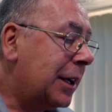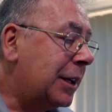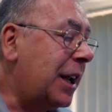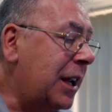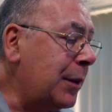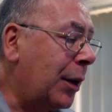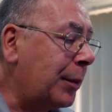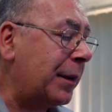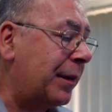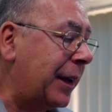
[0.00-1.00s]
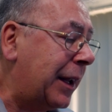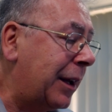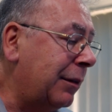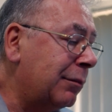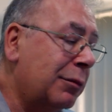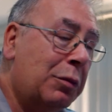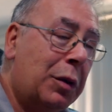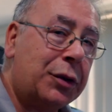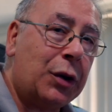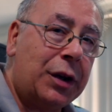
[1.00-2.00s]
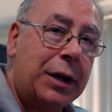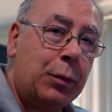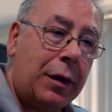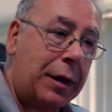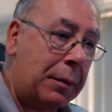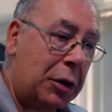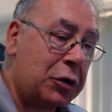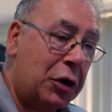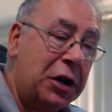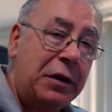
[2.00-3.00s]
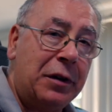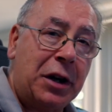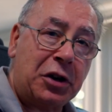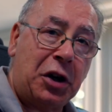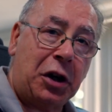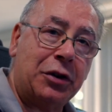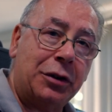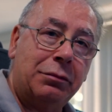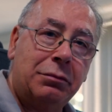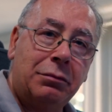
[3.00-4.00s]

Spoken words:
Now, you might be thinking, well, why do I need one of them? I've got an Ethernet connection.